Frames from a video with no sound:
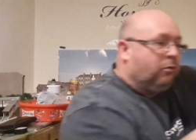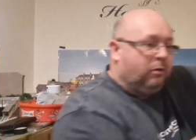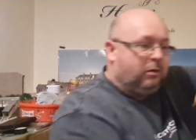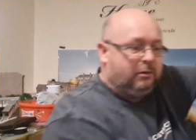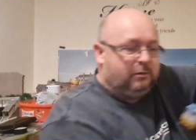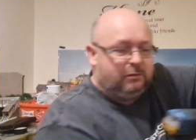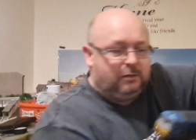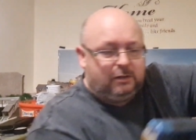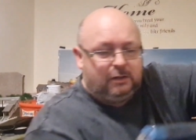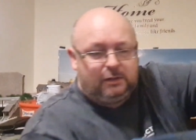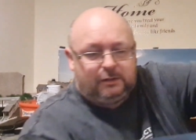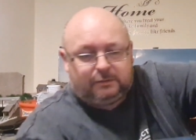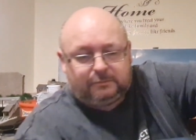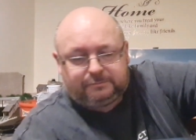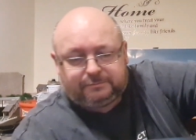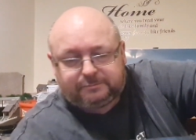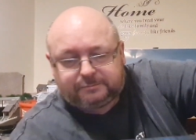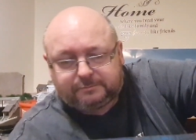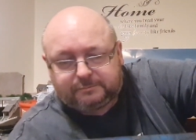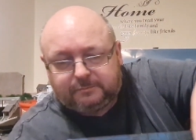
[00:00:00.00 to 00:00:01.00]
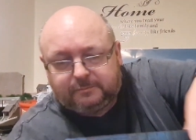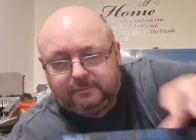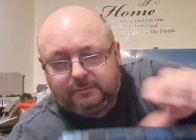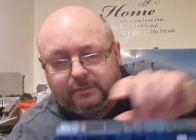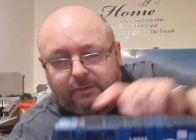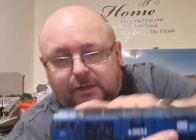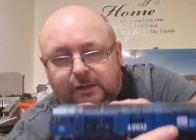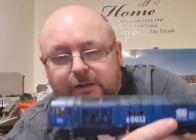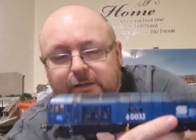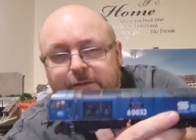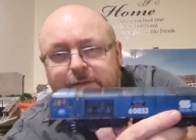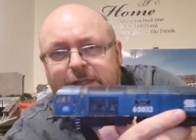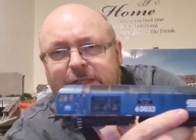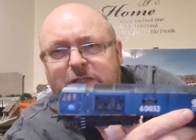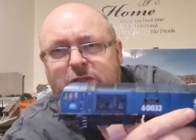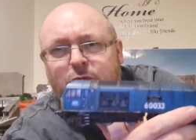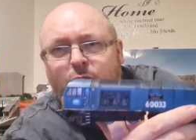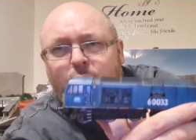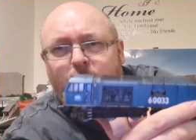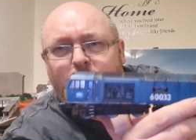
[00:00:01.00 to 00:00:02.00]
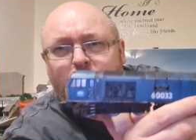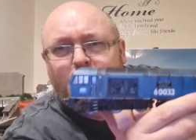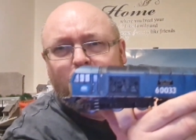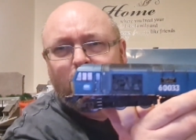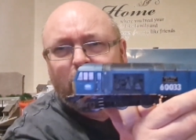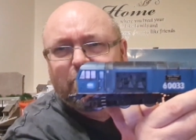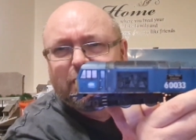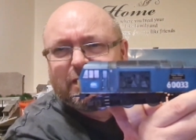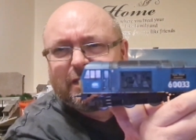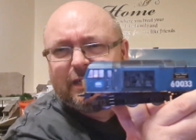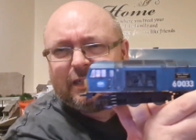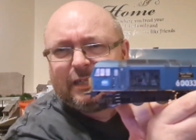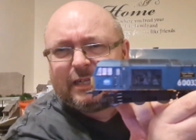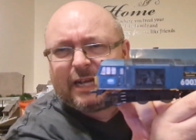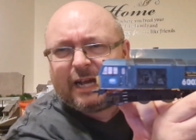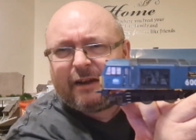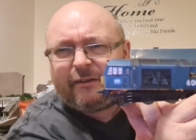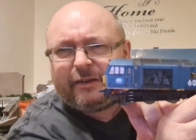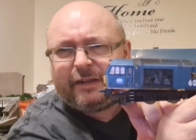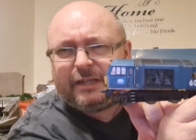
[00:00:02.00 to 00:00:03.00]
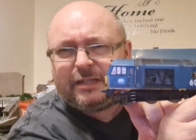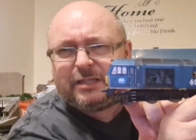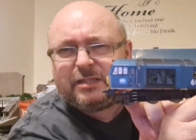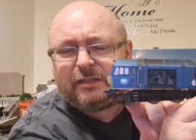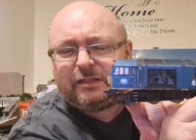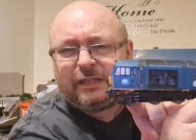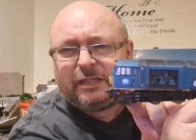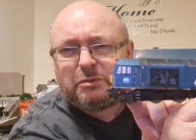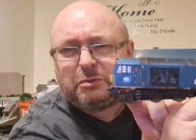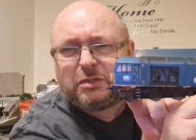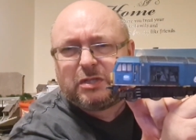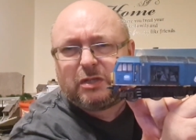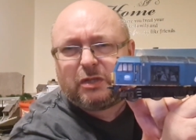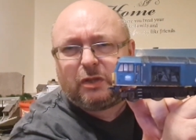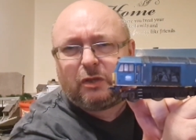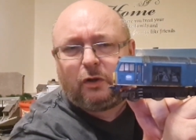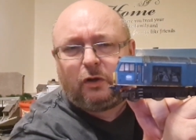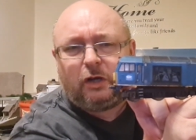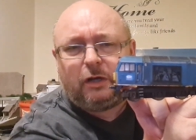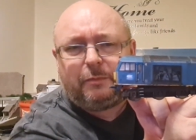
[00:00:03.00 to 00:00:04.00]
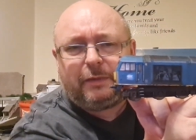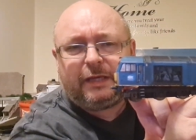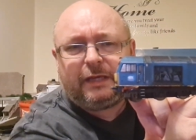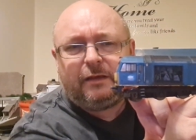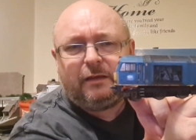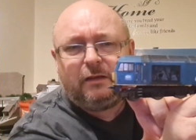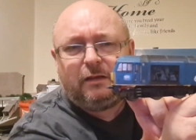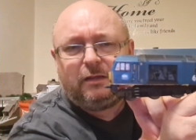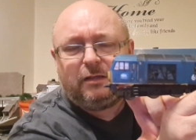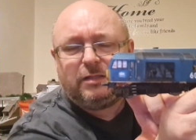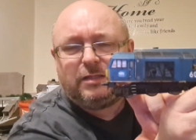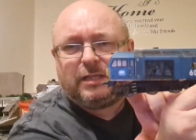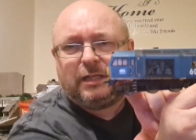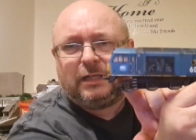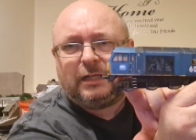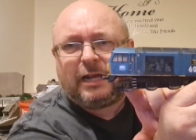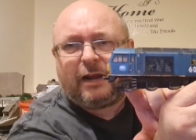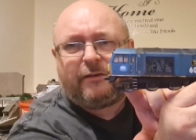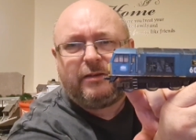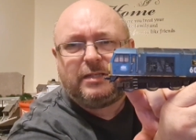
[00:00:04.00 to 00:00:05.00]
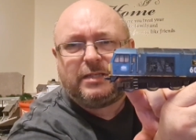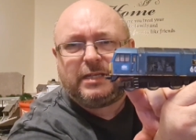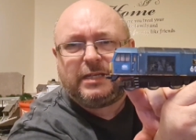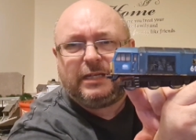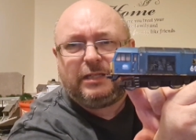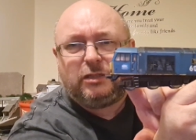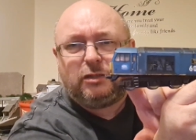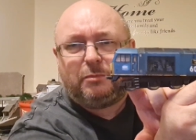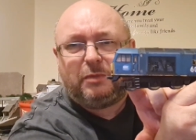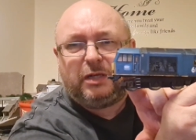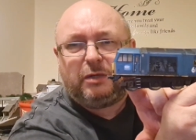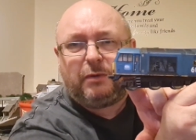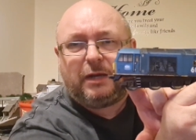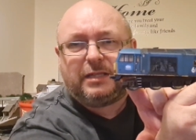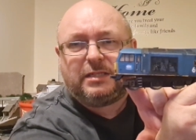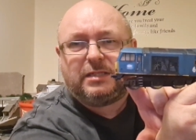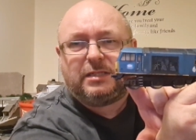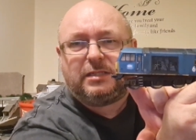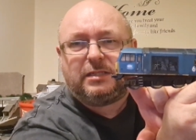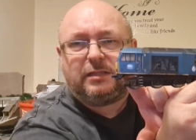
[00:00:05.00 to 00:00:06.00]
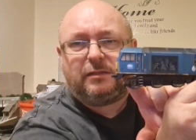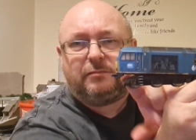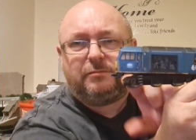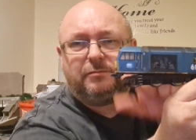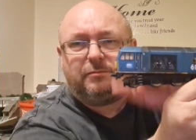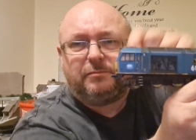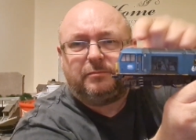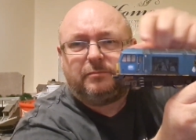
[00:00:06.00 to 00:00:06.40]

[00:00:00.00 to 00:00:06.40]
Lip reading: I go, this loco still carries, this was a Thornaby, still carries the EWS